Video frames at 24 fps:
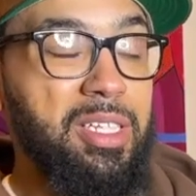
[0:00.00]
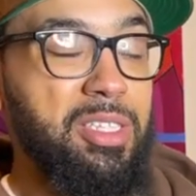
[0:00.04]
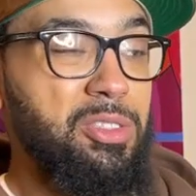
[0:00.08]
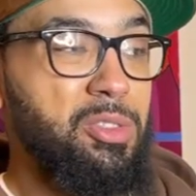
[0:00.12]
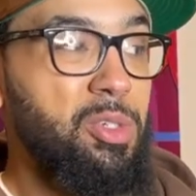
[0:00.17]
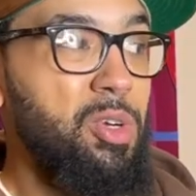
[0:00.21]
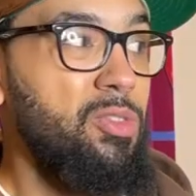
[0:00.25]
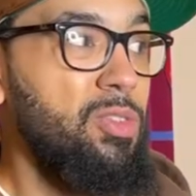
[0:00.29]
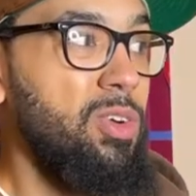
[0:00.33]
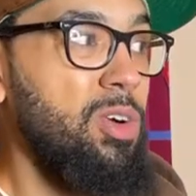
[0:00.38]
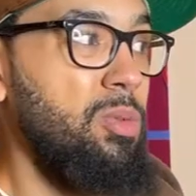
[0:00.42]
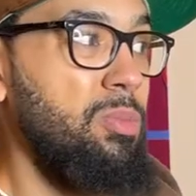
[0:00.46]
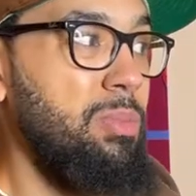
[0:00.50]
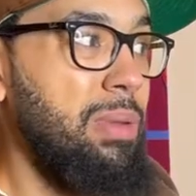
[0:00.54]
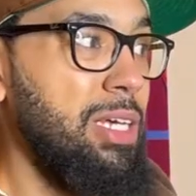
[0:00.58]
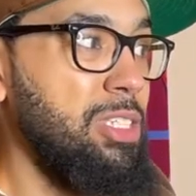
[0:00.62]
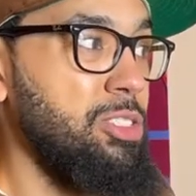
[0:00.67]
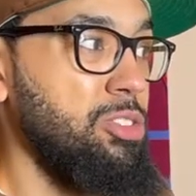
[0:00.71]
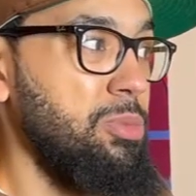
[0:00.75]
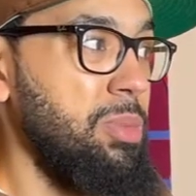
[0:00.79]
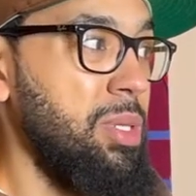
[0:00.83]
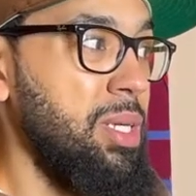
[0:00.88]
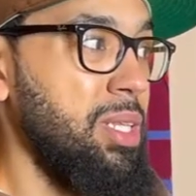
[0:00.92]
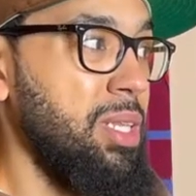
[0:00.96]
There's no real
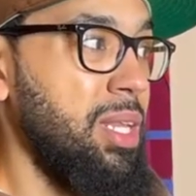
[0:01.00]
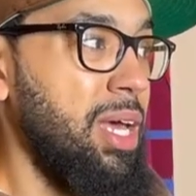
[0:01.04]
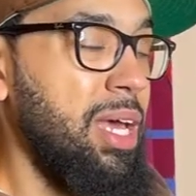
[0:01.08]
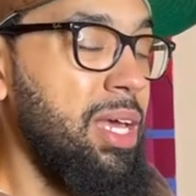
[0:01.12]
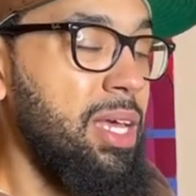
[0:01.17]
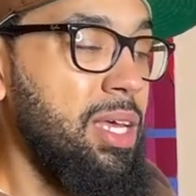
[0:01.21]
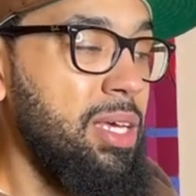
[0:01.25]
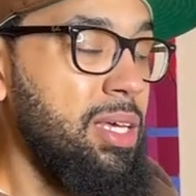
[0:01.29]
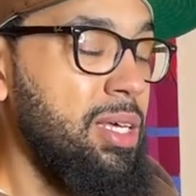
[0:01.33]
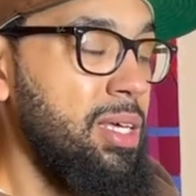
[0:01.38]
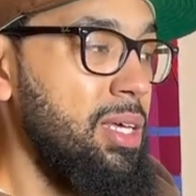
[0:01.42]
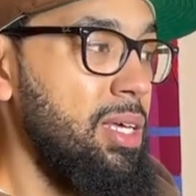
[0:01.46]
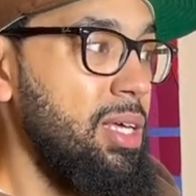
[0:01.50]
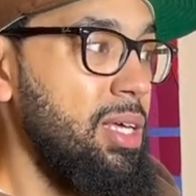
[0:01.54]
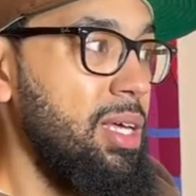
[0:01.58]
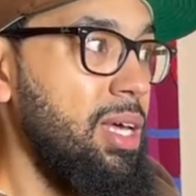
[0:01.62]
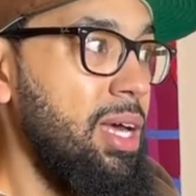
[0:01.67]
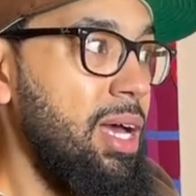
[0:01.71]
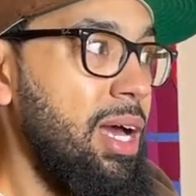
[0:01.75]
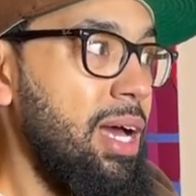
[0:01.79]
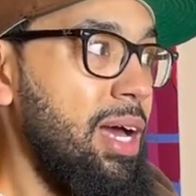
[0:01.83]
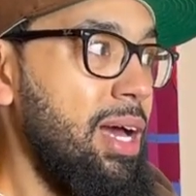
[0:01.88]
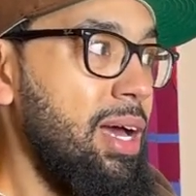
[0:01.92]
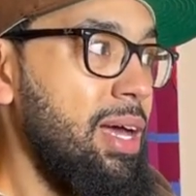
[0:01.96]
measurement like
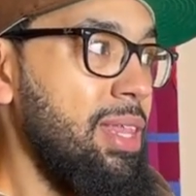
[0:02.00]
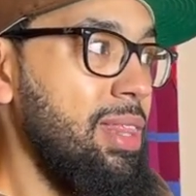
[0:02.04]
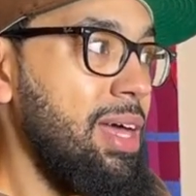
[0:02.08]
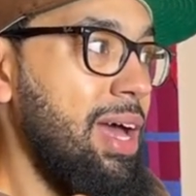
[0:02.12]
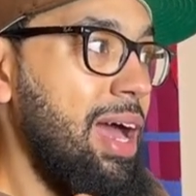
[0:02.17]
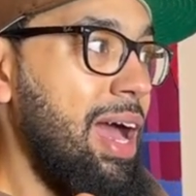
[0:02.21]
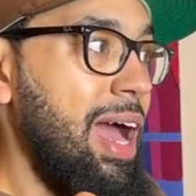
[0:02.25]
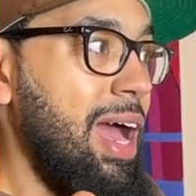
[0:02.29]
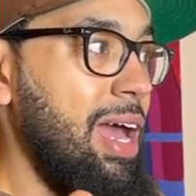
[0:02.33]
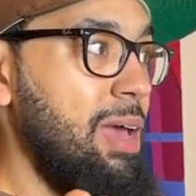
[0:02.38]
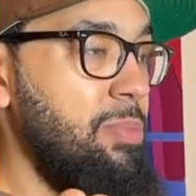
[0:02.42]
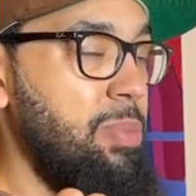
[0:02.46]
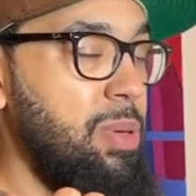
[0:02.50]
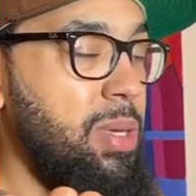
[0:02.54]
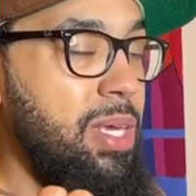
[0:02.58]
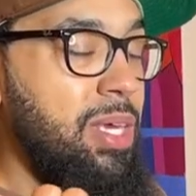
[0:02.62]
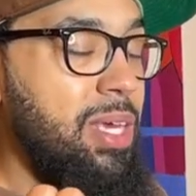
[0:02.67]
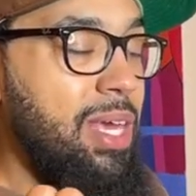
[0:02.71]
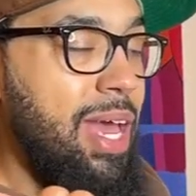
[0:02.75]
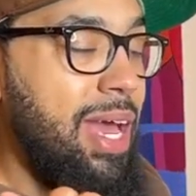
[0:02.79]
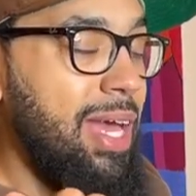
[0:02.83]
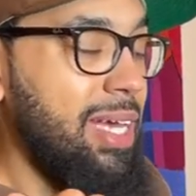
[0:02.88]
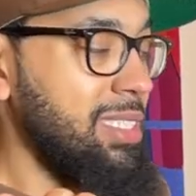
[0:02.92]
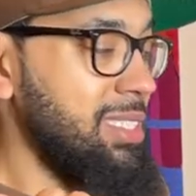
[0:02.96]
the
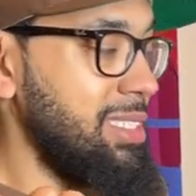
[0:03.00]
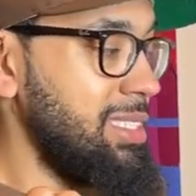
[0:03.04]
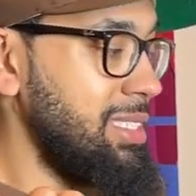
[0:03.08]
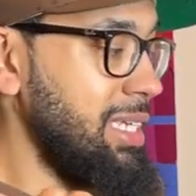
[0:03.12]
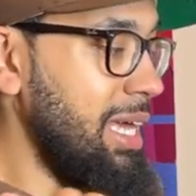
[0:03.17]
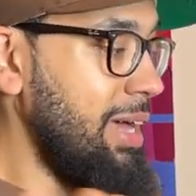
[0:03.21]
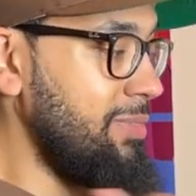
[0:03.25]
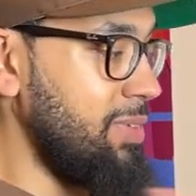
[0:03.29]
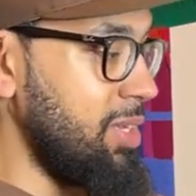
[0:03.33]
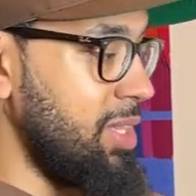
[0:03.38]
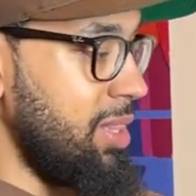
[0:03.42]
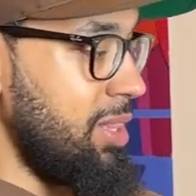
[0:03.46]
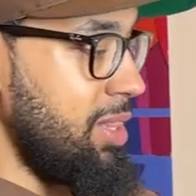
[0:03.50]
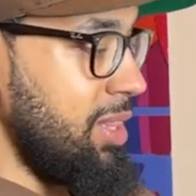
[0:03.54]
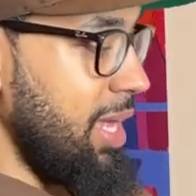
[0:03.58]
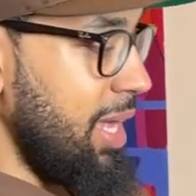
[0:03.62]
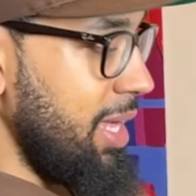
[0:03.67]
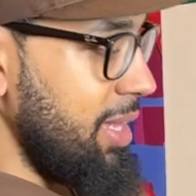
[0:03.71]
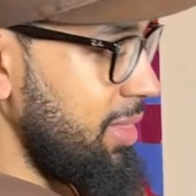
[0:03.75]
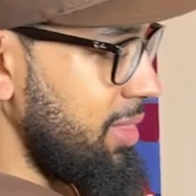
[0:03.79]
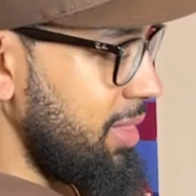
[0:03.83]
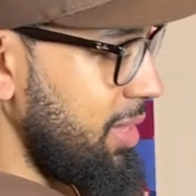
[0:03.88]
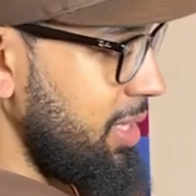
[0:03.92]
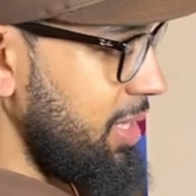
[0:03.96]
IP X7
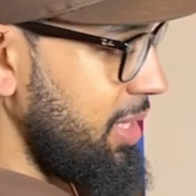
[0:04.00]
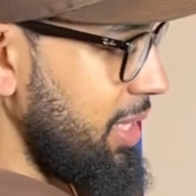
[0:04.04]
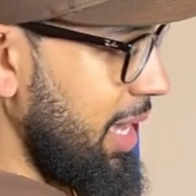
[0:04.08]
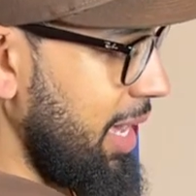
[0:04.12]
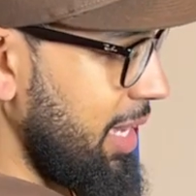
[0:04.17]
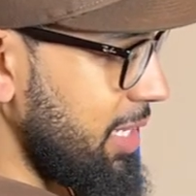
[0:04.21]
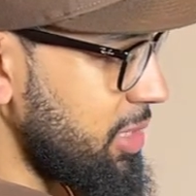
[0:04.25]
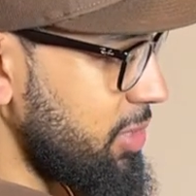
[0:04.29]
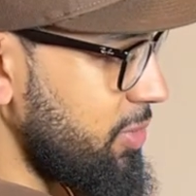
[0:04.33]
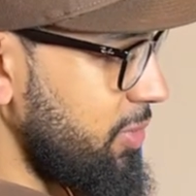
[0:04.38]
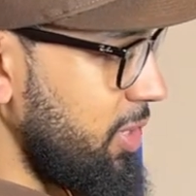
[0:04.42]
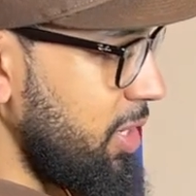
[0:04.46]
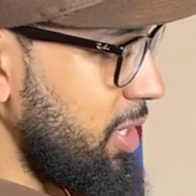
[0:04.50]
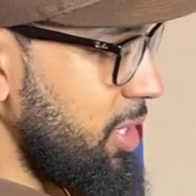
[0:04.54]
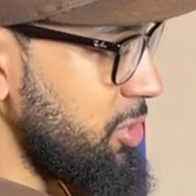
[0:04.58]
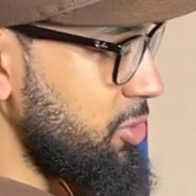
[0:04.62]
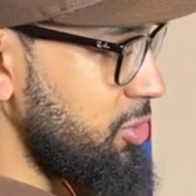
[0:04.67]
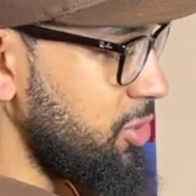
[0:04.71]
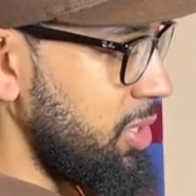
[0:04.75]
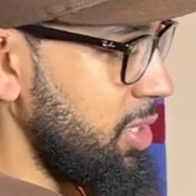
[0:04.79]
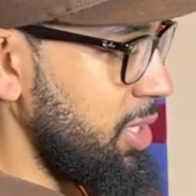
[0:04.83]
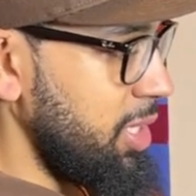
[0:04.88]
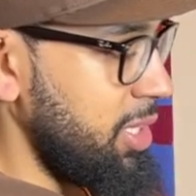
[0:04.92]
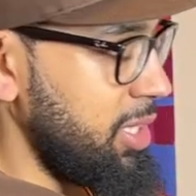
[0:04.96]
that the
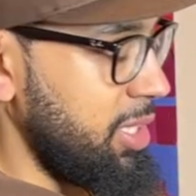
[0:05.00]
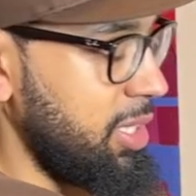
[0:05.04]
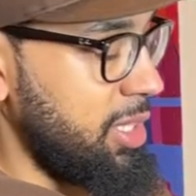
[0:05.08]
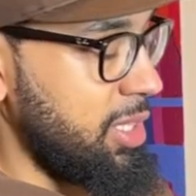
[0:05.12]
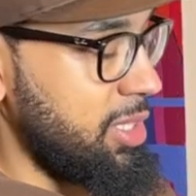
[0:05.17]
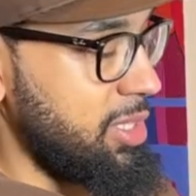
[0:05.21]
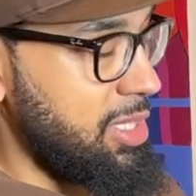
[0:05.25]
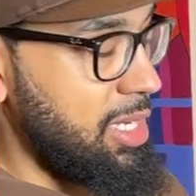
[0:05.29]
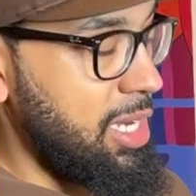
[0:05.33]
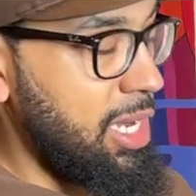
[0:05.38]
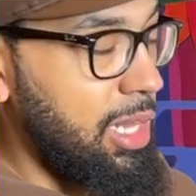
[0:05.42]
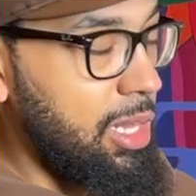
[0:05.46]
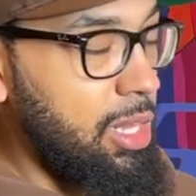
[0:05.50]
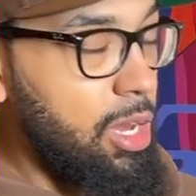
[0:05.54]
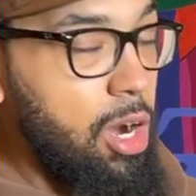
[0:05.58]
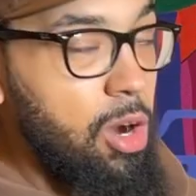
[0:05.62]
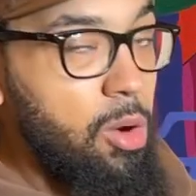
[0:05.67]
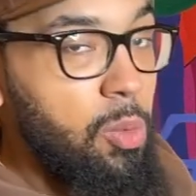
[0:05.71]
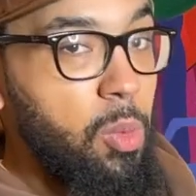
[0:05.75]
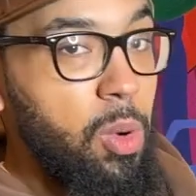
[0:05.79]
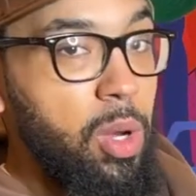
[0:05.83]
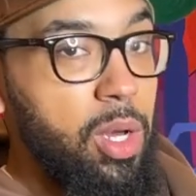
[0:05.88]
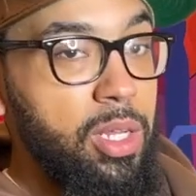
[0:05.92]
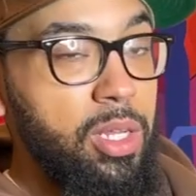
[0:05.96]
X300 and the
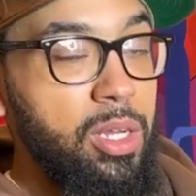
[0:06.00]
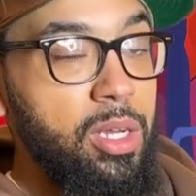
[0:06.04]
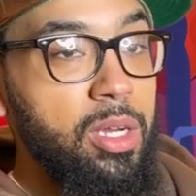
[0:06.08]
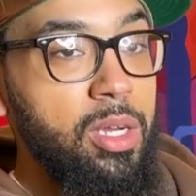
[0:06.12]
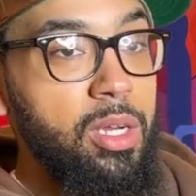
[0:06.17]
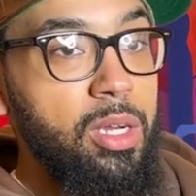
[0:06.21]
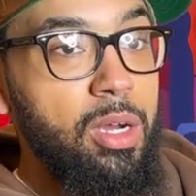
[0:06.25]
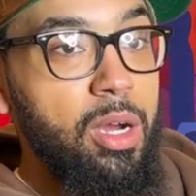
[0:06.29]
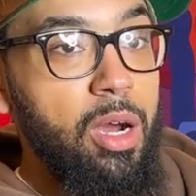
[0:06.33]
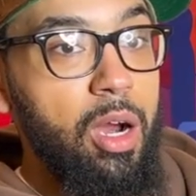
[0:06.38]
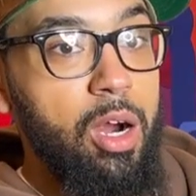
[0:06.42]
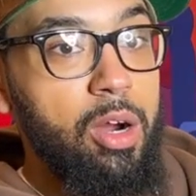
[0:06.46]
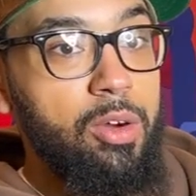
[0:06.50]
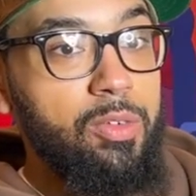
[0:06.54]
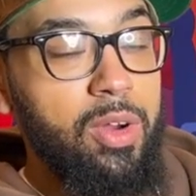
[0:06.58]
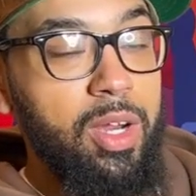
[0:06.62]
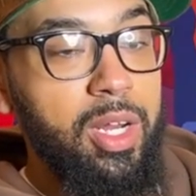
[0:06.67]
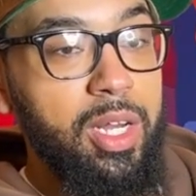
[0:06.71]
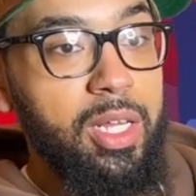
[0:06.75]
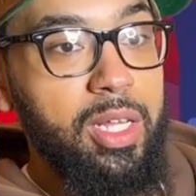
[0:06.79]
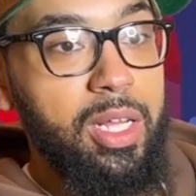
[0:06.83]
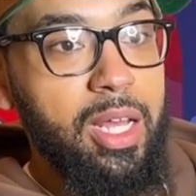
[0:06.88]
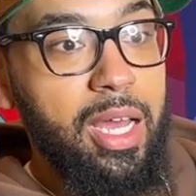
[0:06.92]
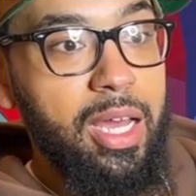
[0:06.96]
TLR-1 are
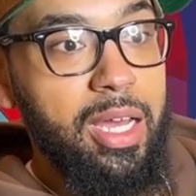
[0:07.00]
rated,